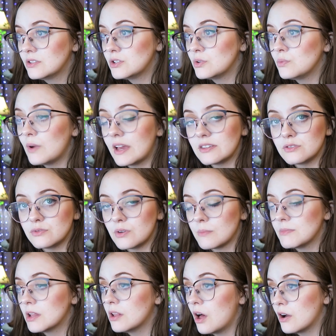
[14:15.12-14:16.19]
to rest
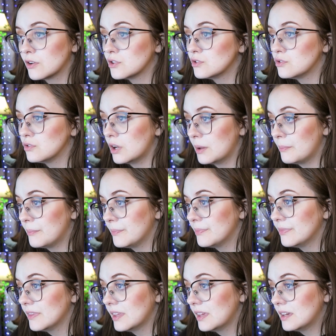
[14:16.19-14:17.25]
from the long trip.
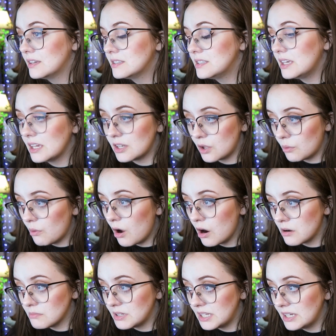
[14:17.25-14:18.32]
Seeing no
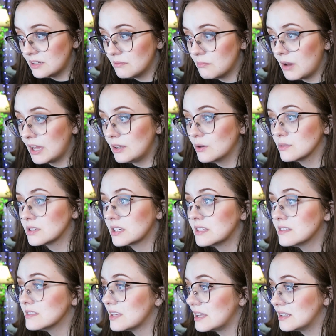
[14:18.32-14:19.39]
harm in it, Minos
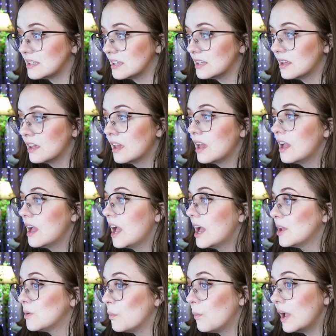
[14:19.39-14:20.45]
consented
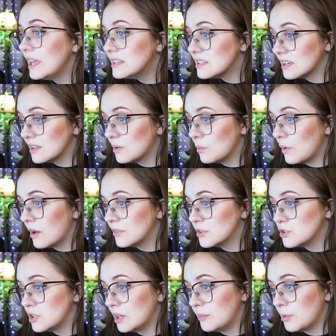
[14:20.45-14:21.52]
and waited while
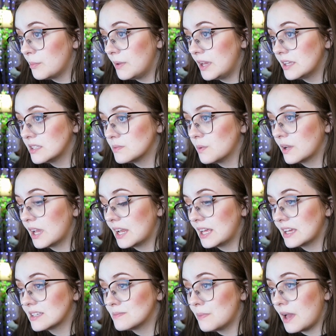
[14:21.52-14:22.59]
the chambermaids were
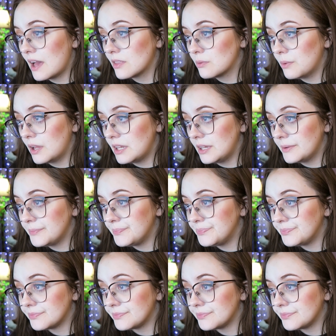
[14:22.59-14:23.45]
getting his bath ready.